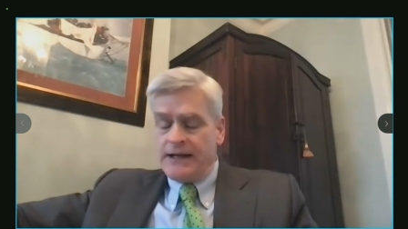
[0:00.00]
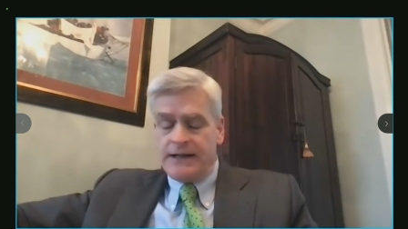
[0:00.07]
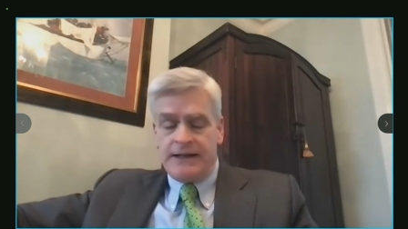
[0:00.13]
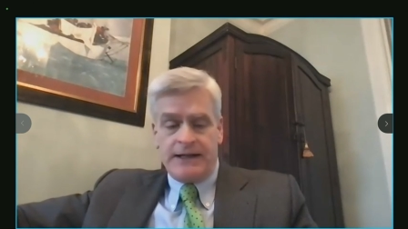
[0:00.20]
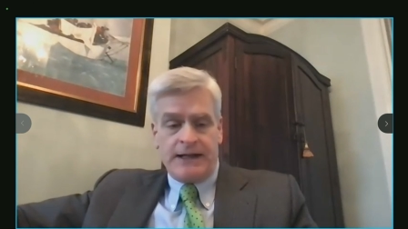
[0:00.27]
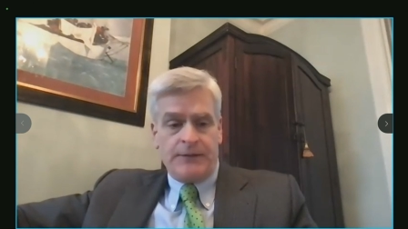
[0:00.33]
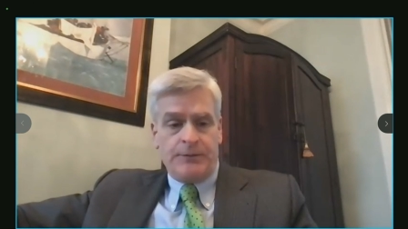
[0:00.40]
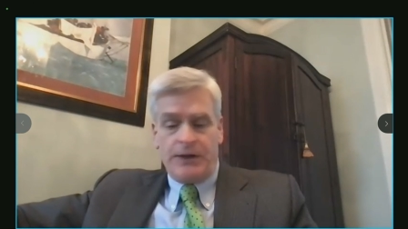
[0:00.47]
And
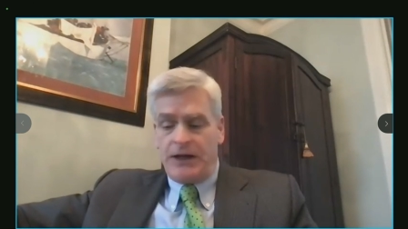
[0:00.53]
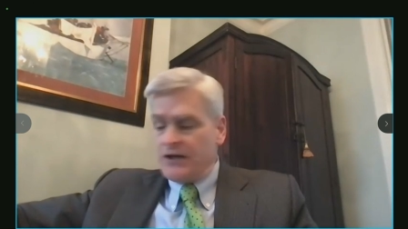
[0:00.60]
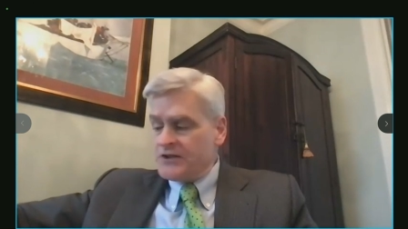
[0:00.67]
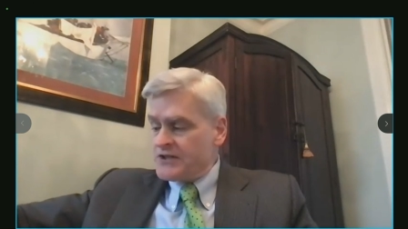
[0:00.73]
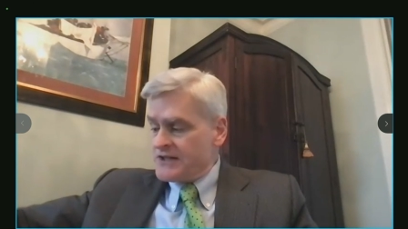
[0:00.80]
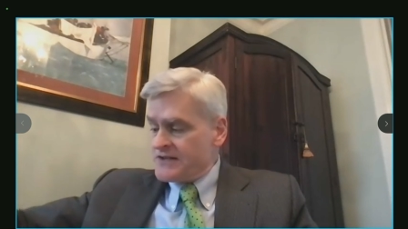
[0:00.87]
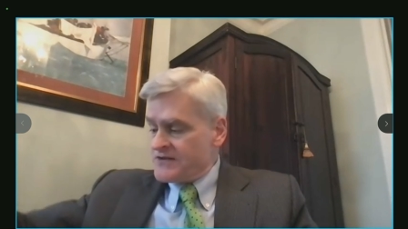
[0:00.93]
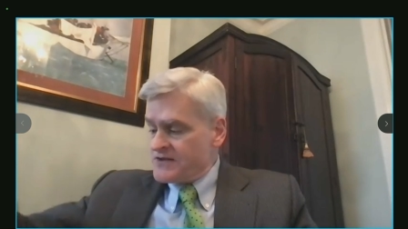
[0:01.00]
again, I
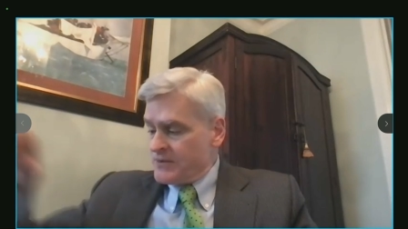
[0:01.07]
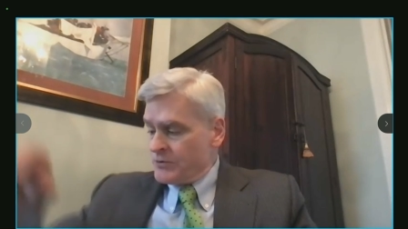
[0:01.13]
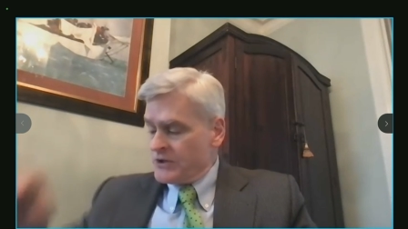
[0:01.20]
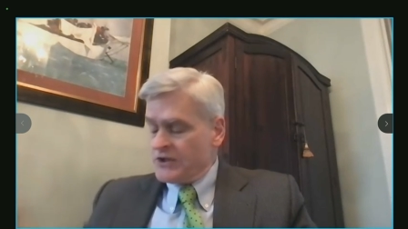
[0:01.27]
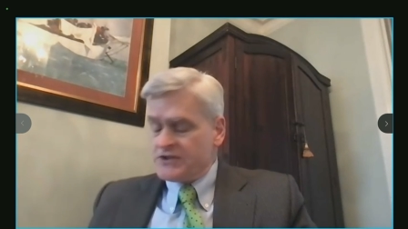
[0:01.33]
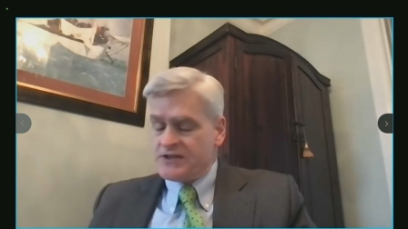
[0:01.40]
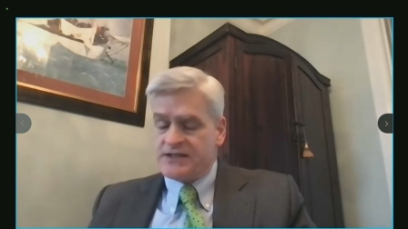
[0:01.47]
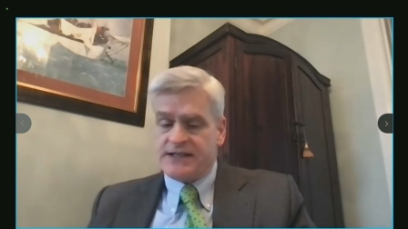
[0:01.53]
apologize if
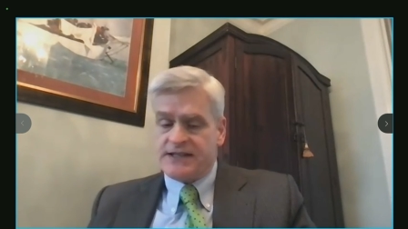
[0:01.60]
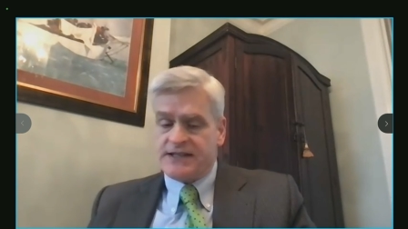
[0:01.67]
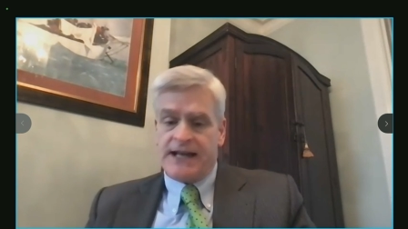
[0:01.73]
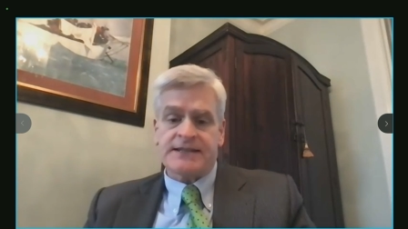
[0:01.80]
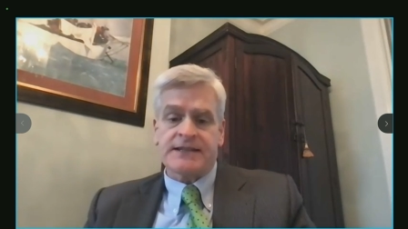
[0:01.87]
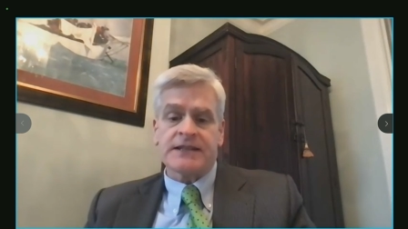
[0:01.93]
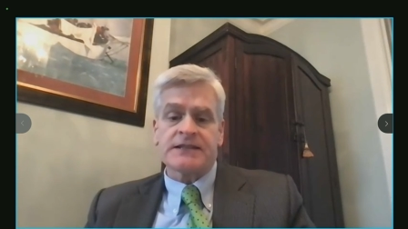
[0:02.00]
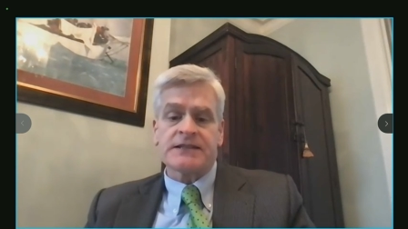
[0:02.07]
someone else has
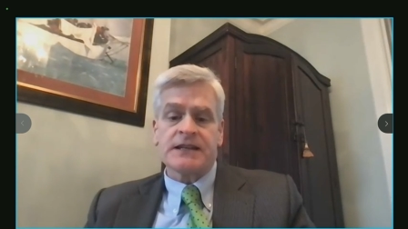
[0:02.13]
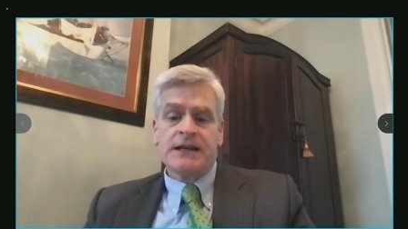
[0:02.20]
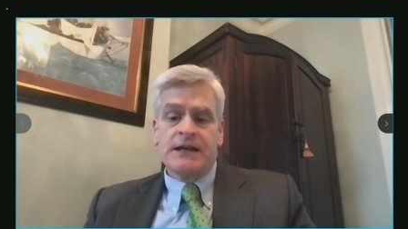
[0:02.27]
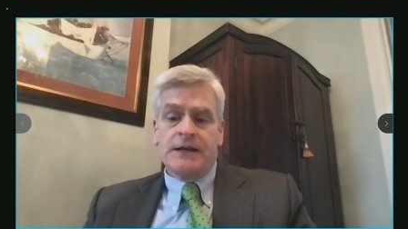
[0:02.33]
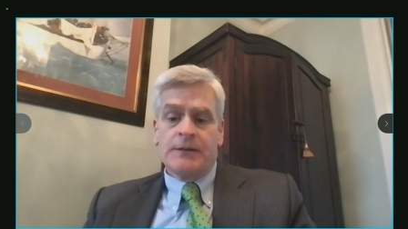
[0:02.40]
asked this,